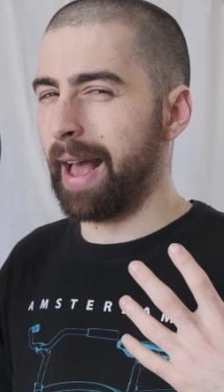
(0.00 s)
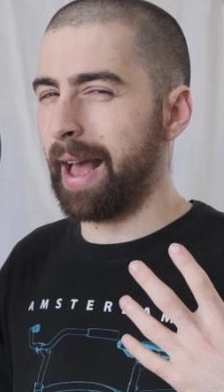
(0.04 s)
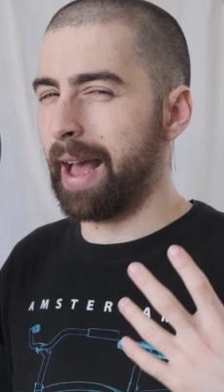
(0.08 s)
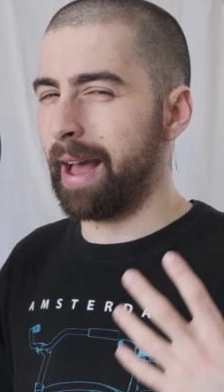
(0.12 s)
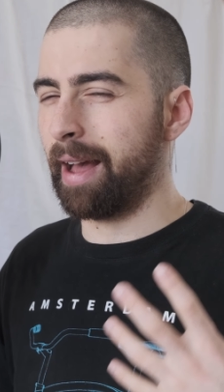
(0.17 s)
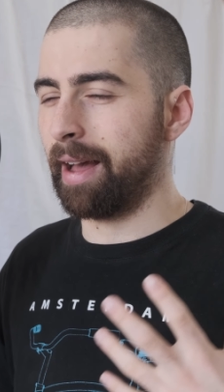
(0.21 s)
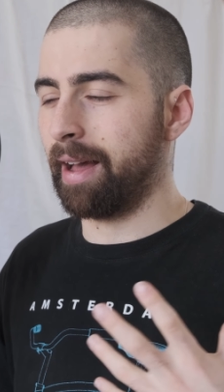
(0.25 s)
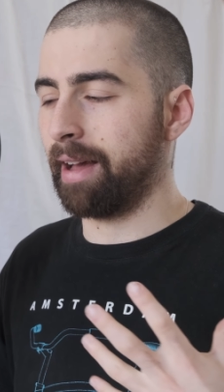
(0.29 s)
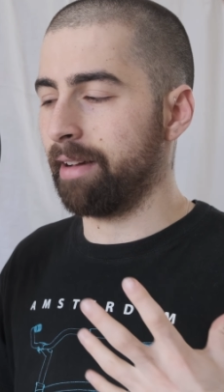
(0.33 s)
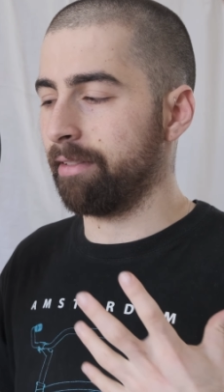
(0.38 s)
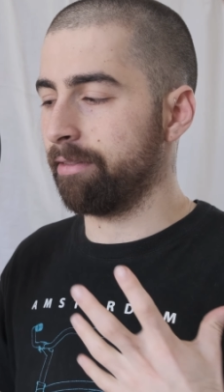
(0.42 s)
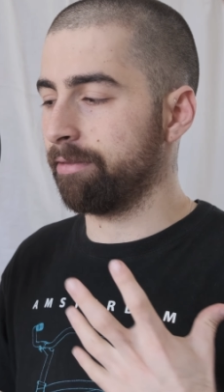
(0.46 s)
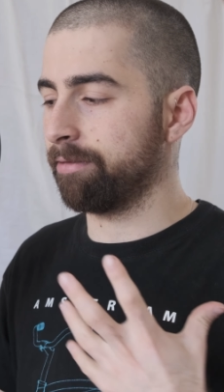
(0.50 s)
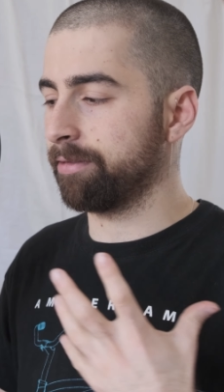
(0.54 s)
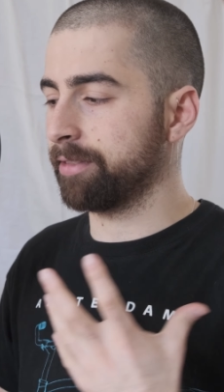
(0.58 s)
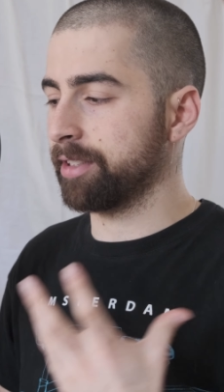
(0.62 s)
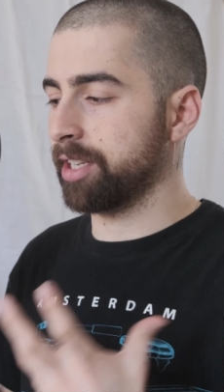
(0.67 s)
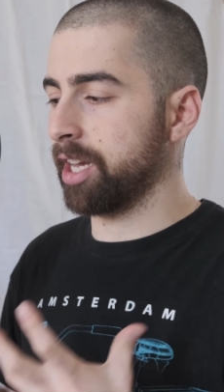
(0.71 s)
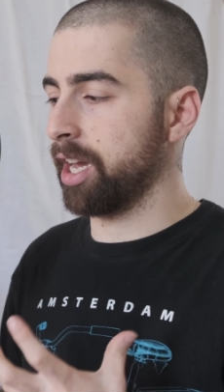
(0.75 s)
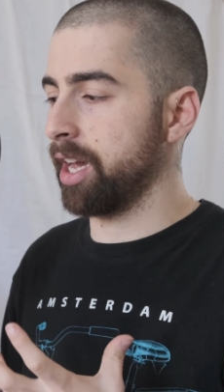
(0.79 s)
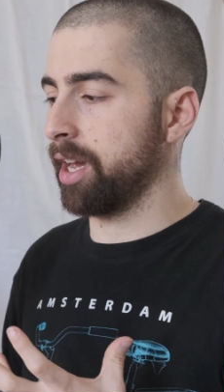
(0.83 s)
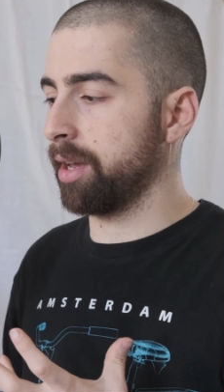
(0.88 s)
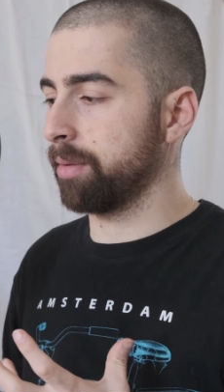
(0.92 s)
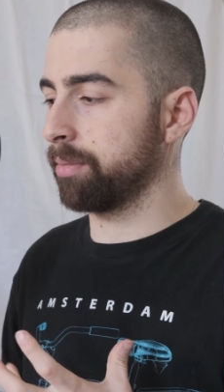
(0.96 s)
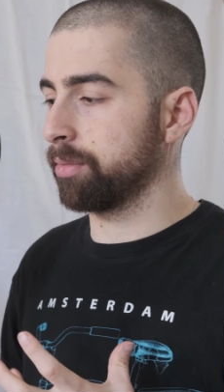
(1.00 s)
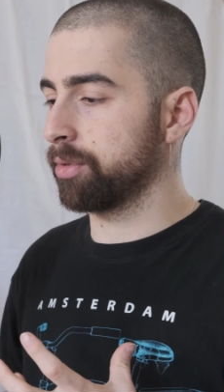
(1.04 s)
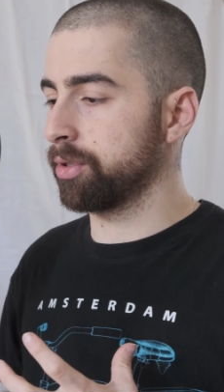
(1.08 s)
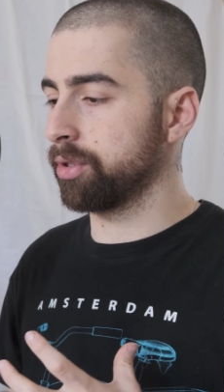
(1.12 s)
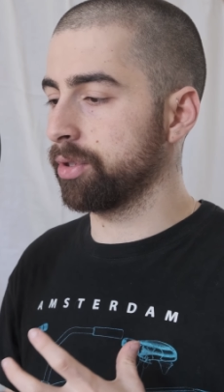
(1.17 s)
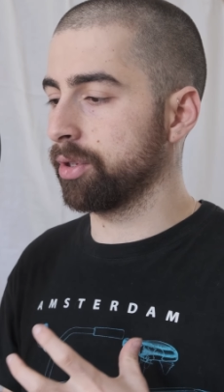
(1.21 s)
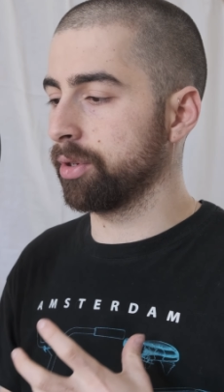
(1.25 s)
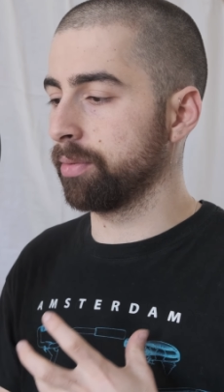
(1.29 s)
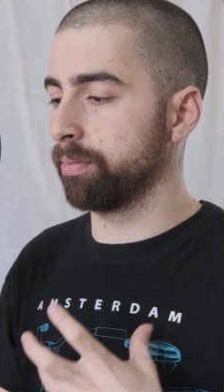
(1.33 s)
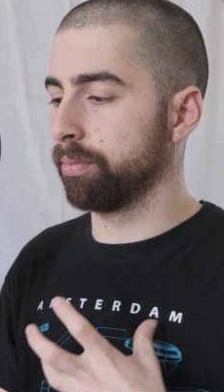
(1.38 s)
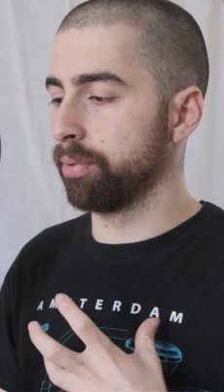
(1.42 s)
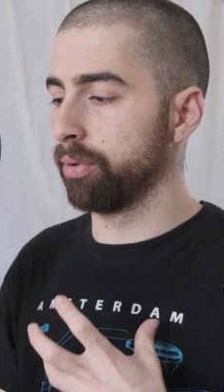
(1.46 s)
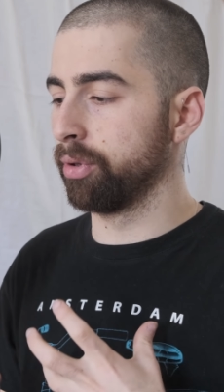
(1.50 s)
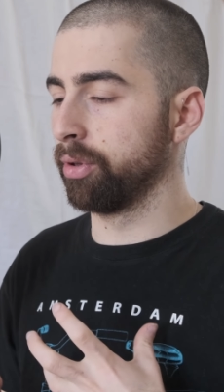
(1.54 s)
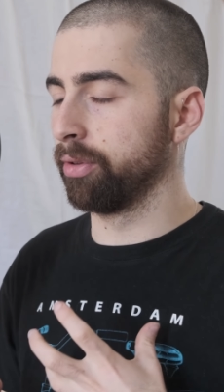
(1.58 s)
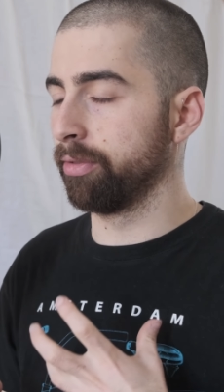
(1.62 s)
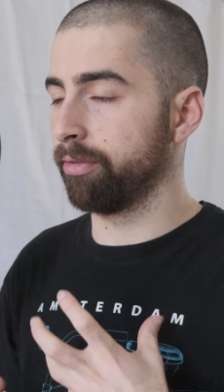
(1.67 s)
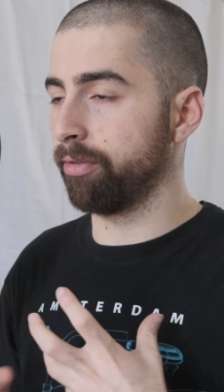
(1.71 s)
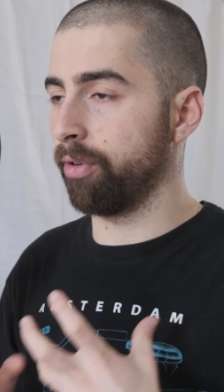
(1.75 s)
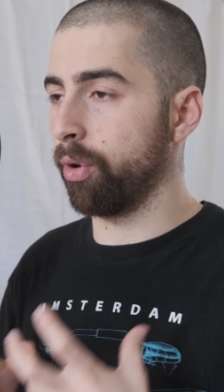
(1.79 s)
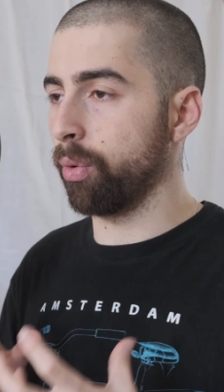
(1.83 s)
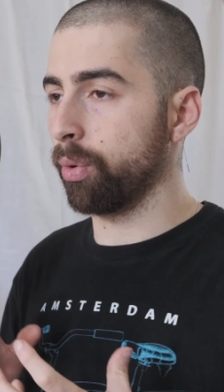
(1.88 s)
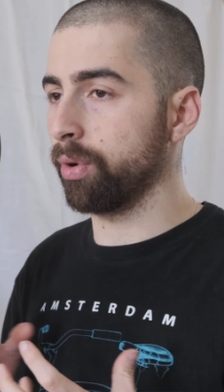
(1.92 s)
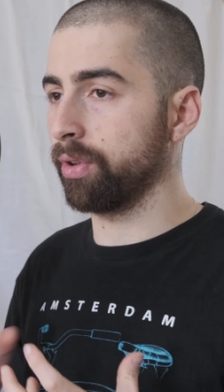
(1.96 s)
have time to pull
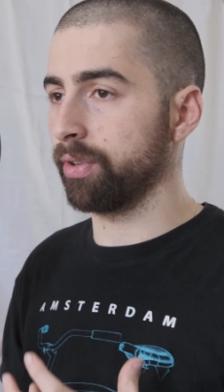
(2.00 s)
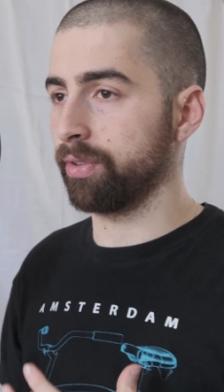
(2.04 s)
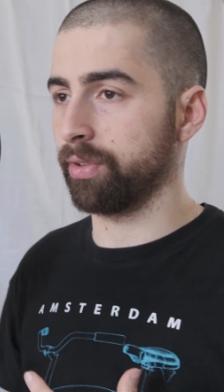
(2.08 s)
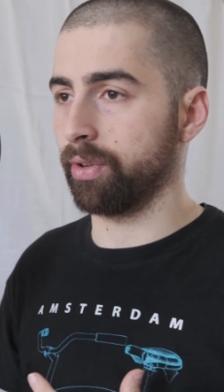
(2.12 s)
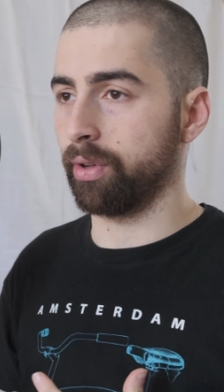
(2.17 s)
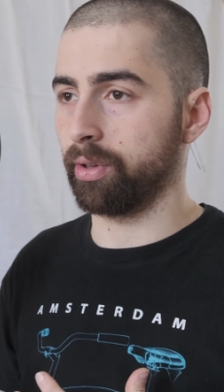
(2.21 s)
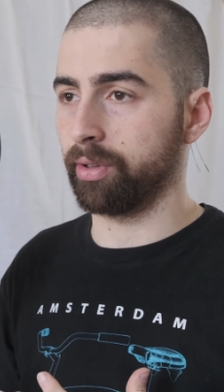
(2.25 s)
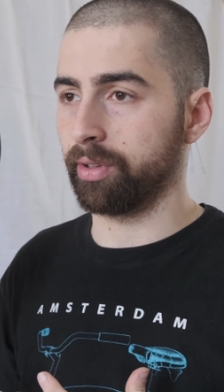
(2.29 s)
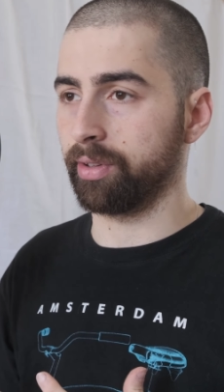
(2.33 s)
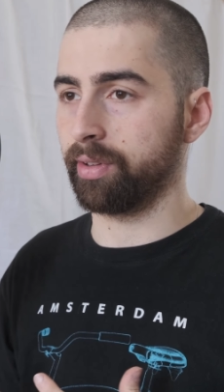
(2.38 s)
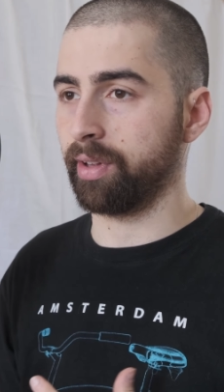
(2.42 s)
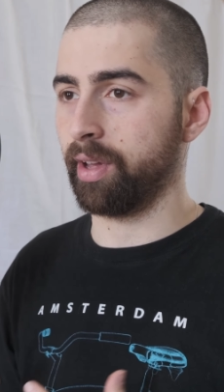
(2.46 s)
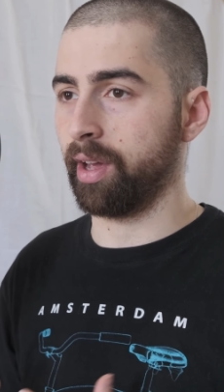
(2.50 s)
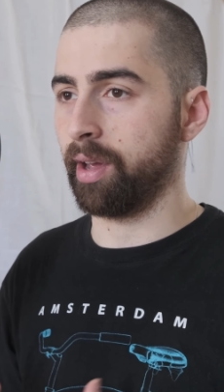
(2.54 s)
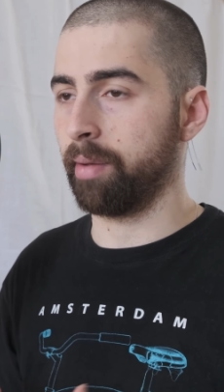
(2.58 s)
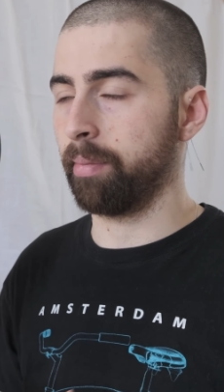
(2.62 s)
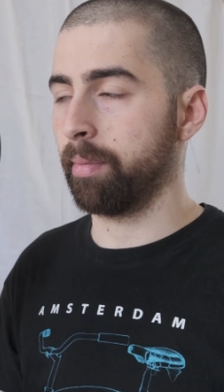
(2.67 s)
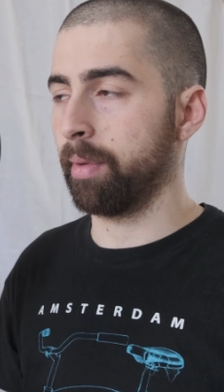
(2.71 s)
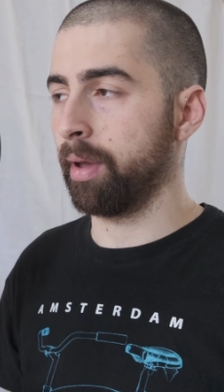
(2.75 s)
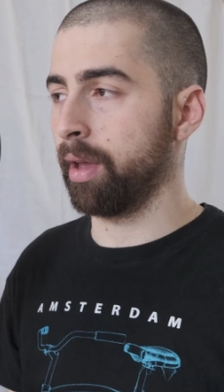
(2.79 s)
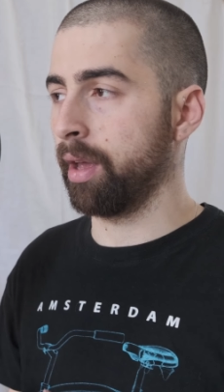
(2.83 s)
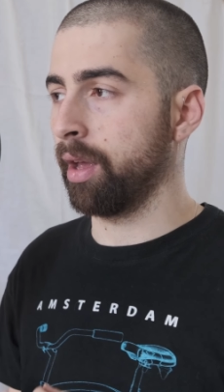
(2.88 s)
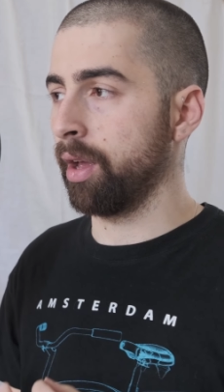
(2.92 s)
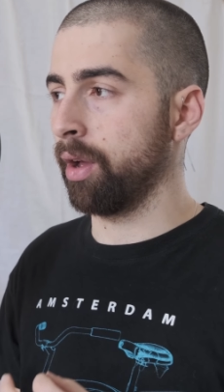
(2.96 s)
focus all the time,